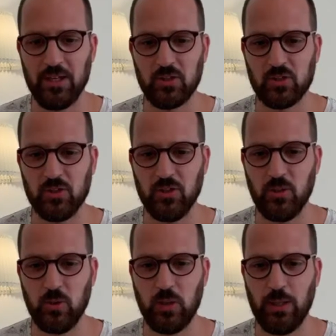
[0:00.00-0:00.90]

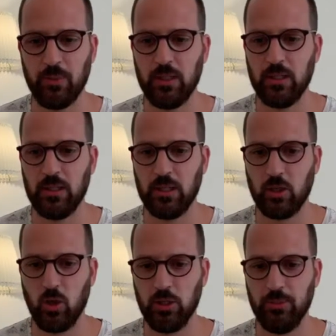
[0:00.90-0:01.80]
So I'm gonna
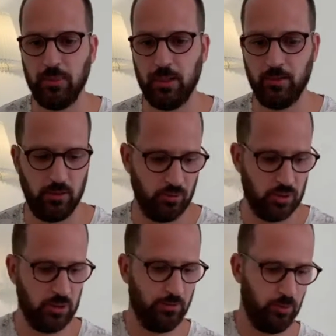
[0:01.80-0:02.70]
call him now. I'm
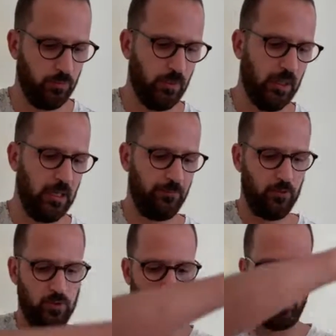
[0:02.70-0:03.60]
just gonna put my
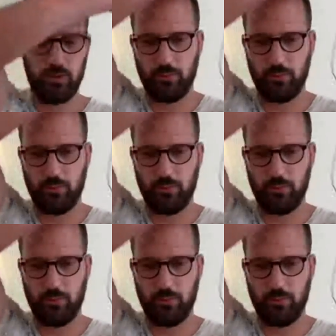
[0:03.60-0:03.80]
headphones on.